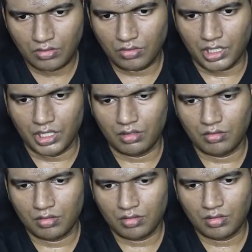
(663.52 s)
Okay.
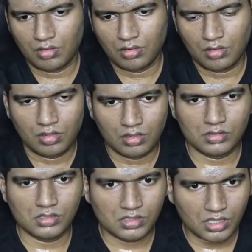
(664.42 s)

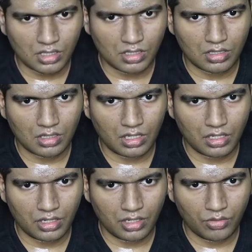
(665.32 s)
This is done. I
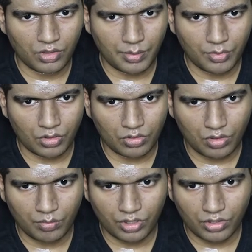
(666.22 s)
get into
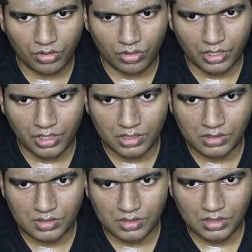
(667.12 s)

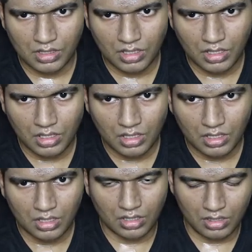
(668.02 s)
app.component.ts.
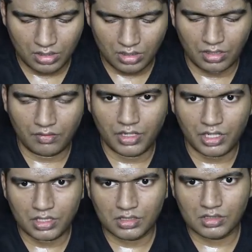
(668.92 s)
Here give it
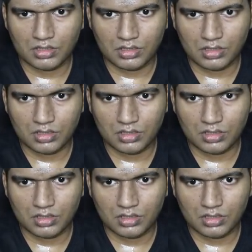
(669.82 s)
as